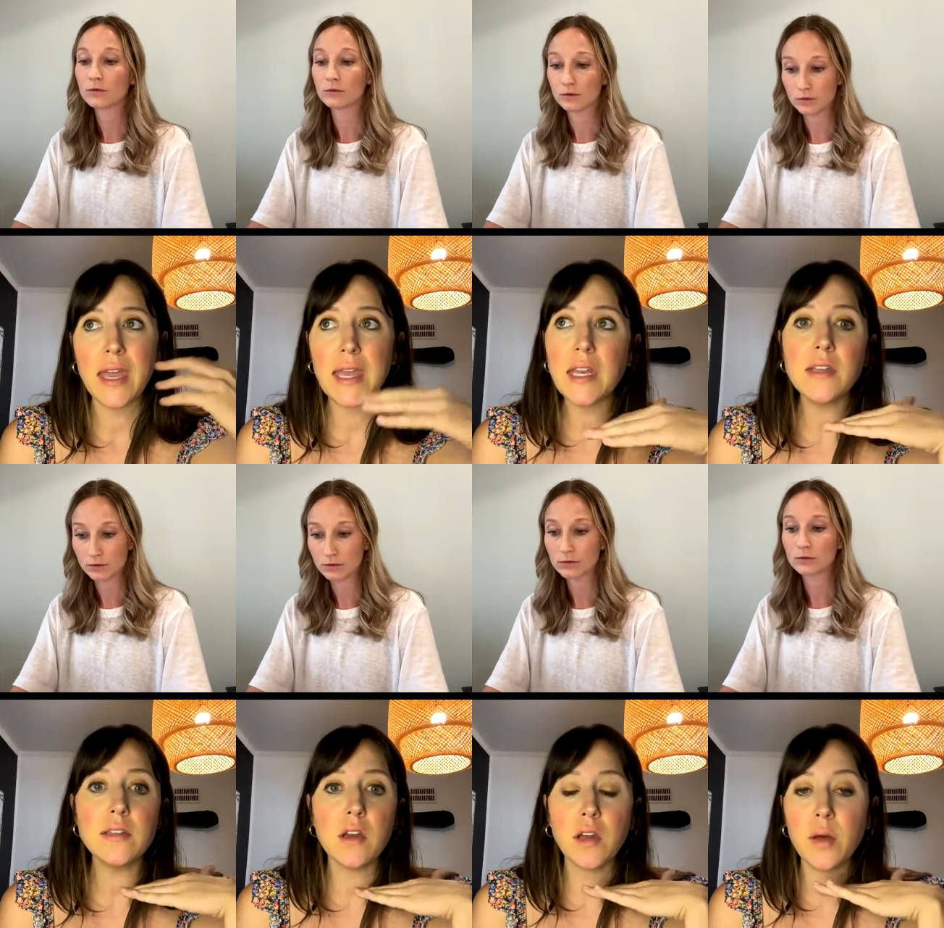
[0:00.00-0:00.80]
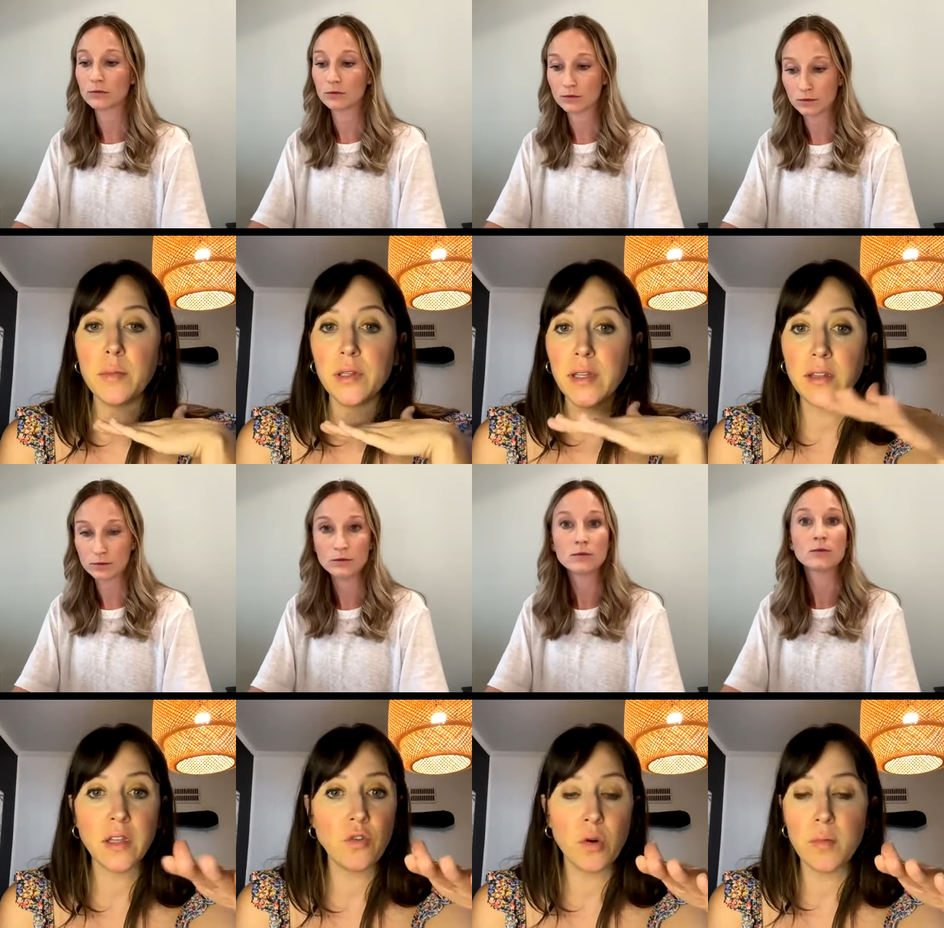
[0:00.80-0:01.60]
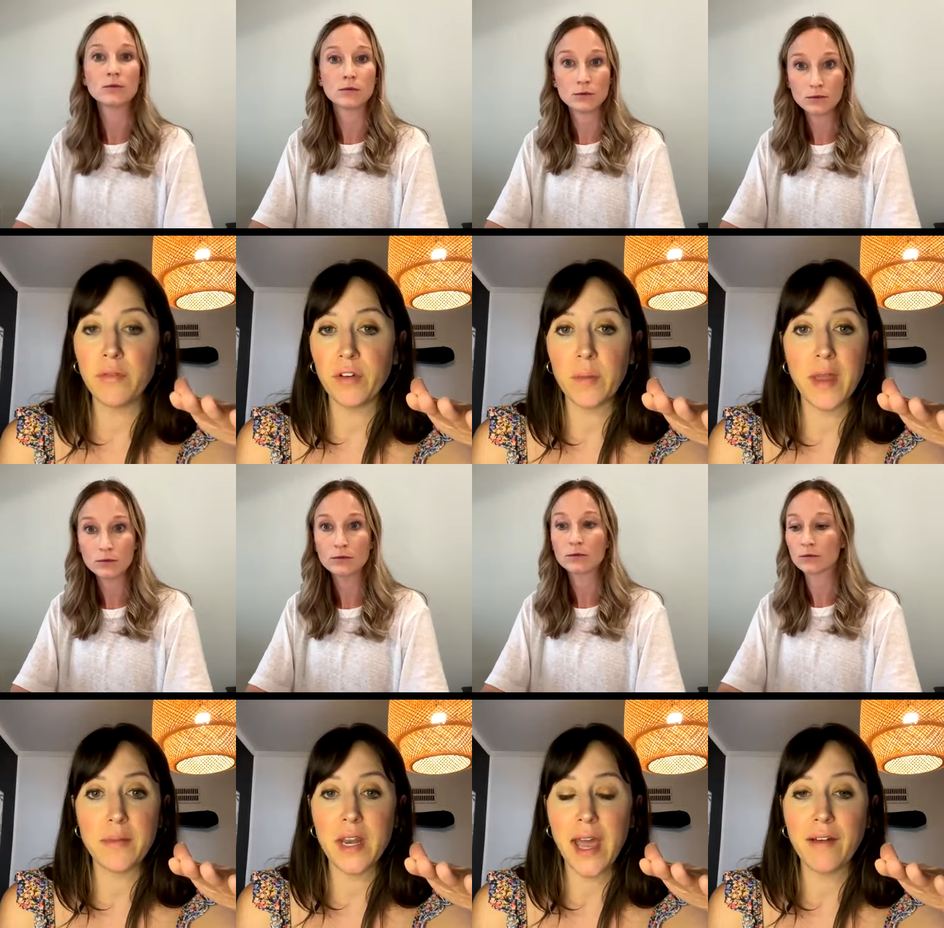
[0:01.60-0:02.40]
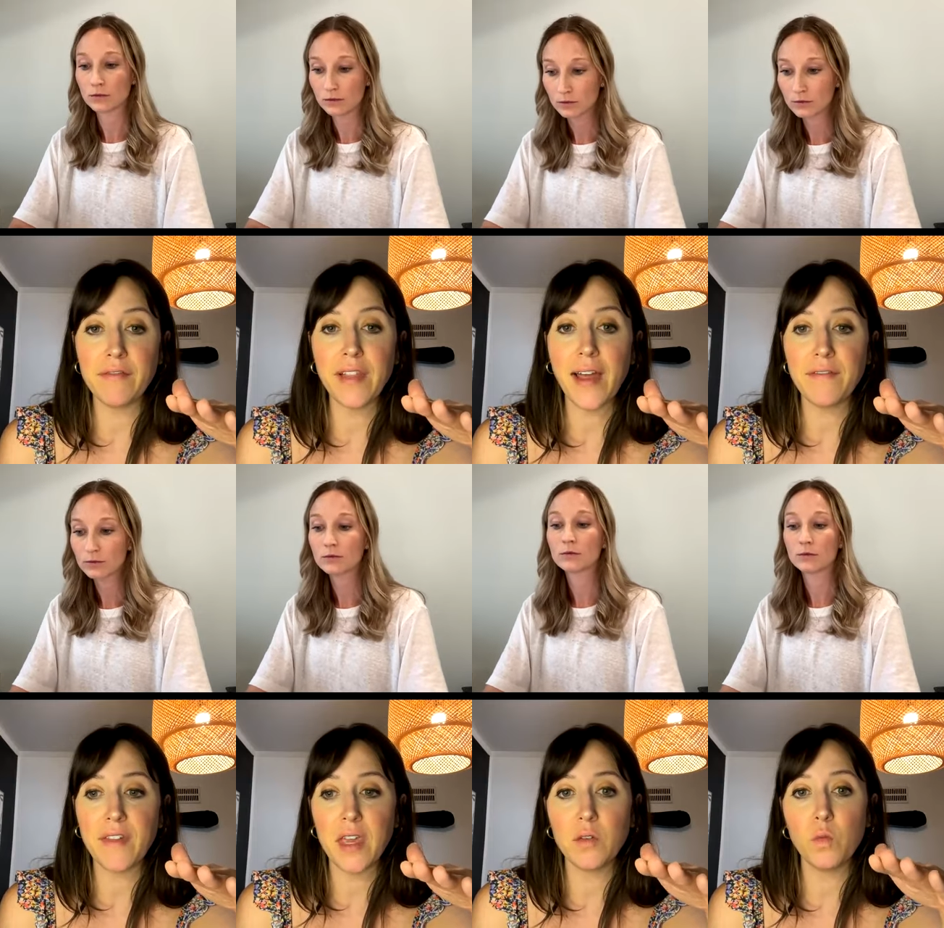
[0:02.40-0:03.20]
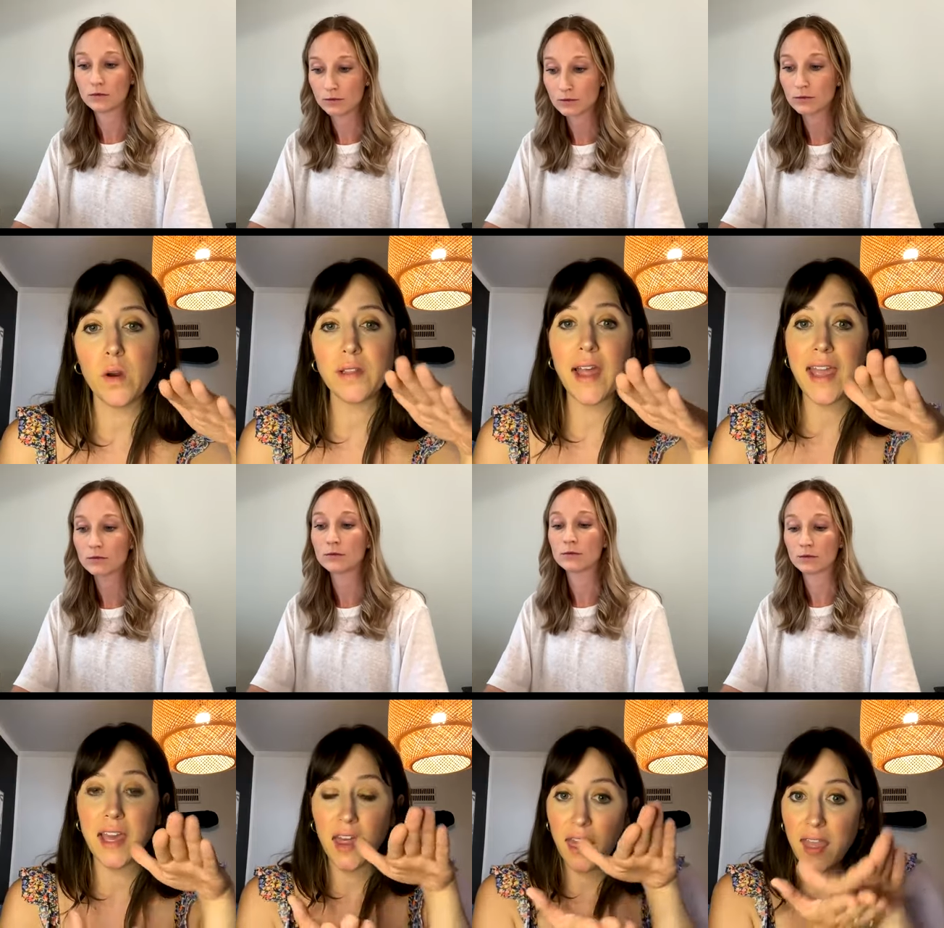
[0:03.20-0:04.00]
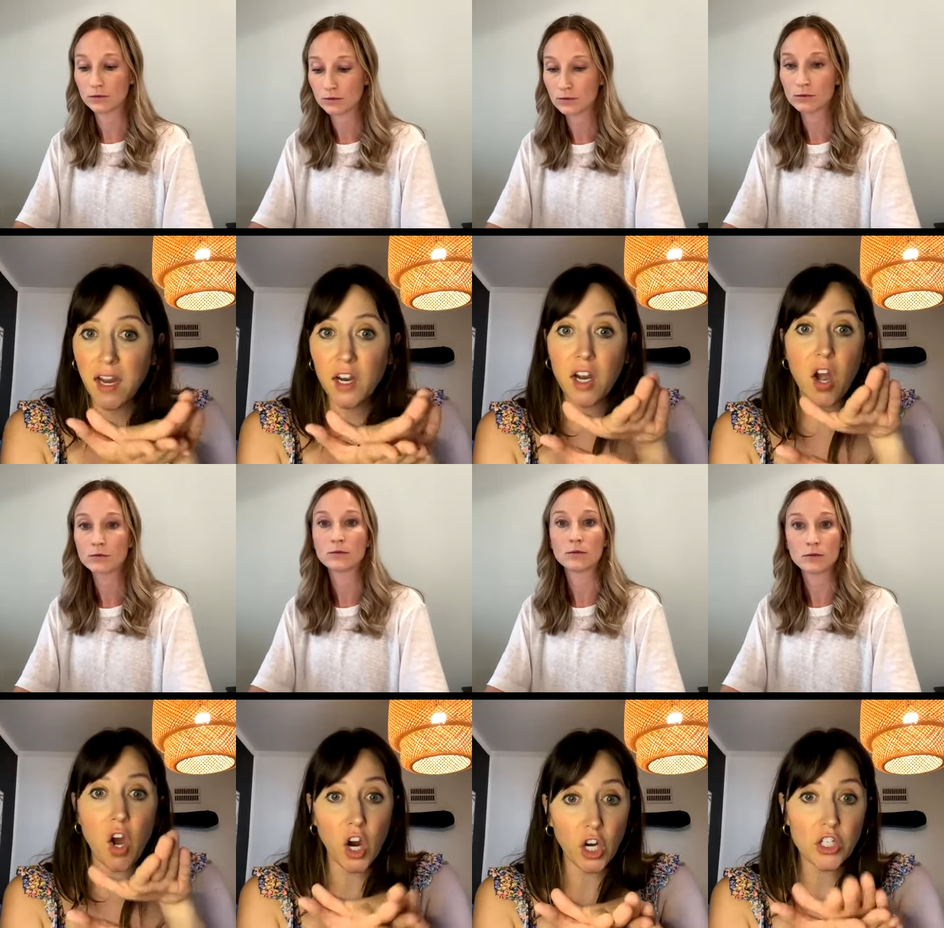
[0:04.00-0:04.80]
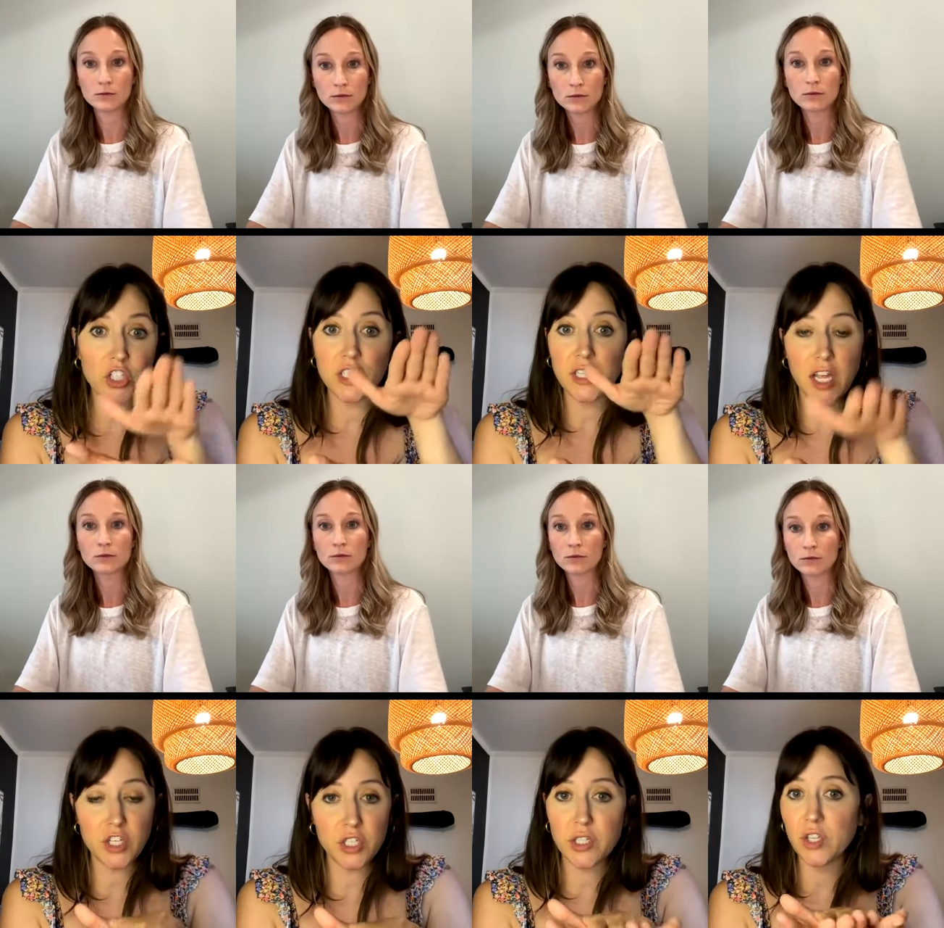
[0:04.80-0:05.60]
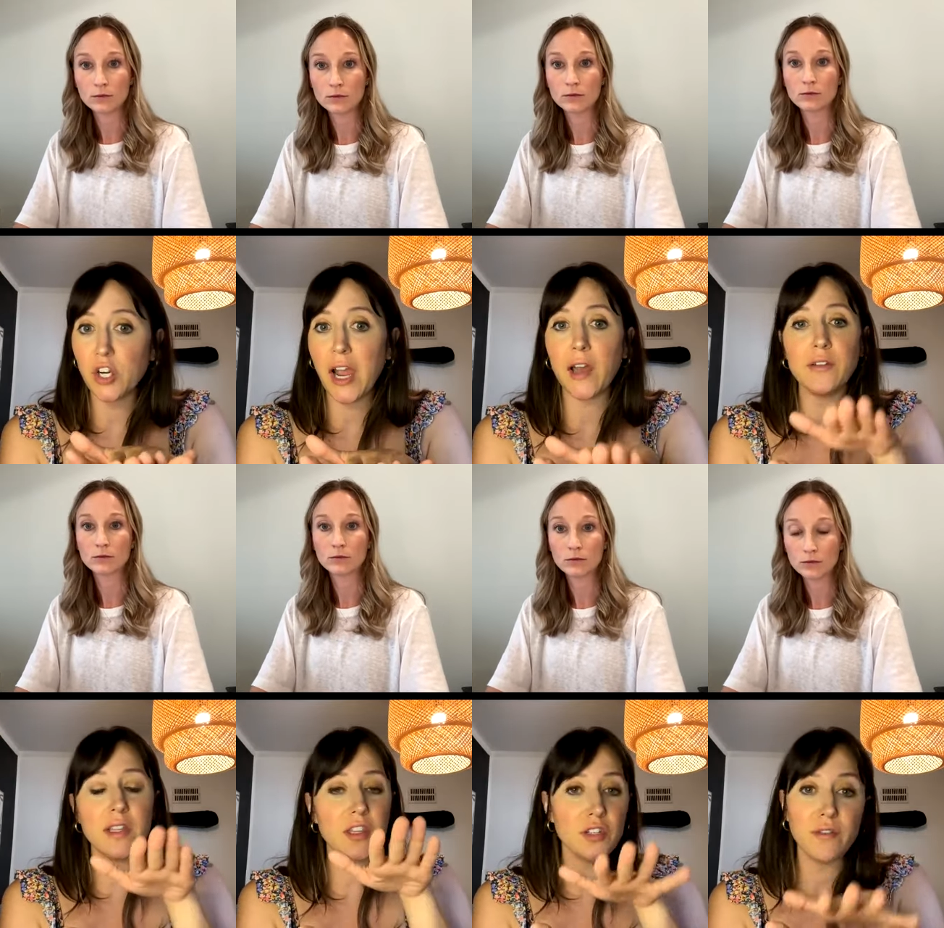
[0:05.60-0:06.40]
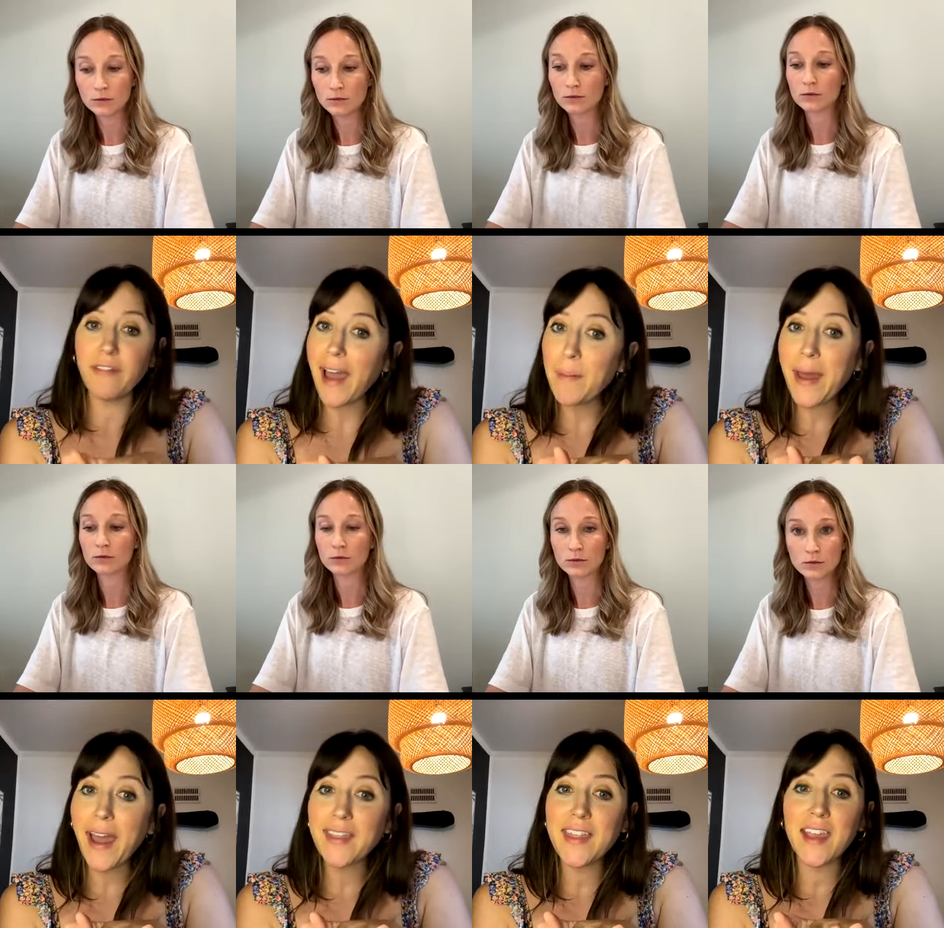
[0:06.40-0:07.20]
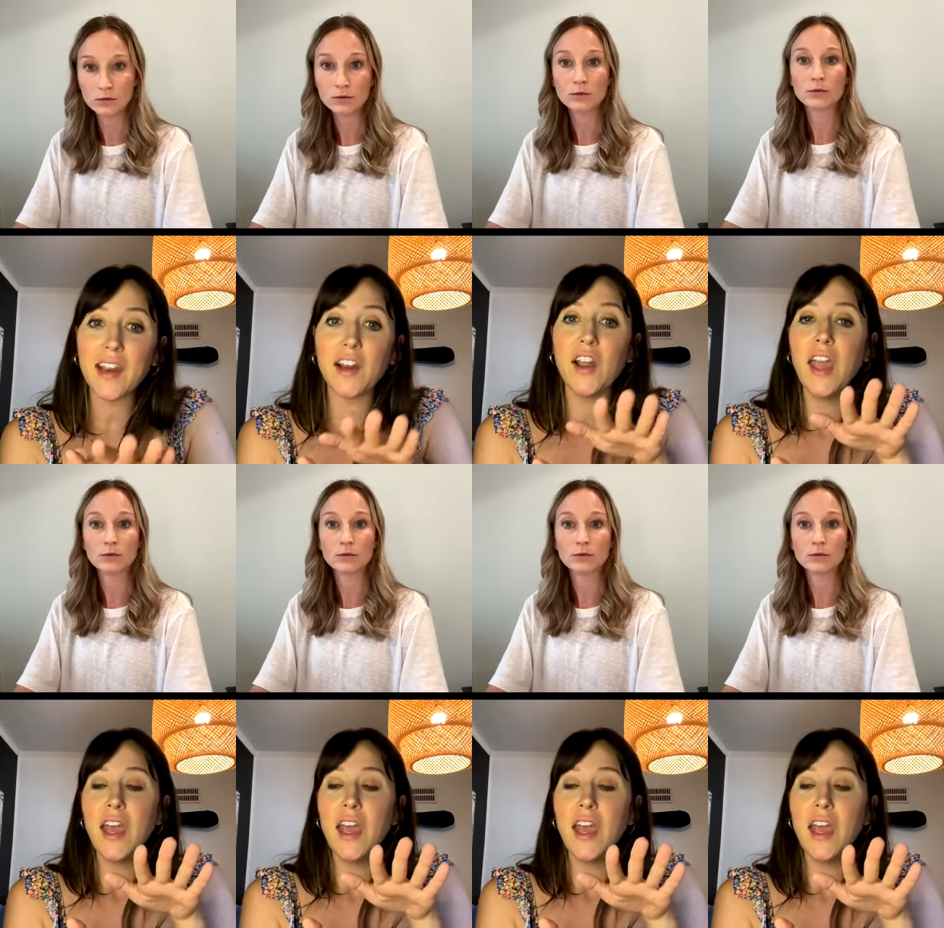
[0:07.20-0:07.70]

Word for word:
Speaker 1: it is completely normal for a baby to have flat feet where like their arch touches the ground. There's a fat pad there.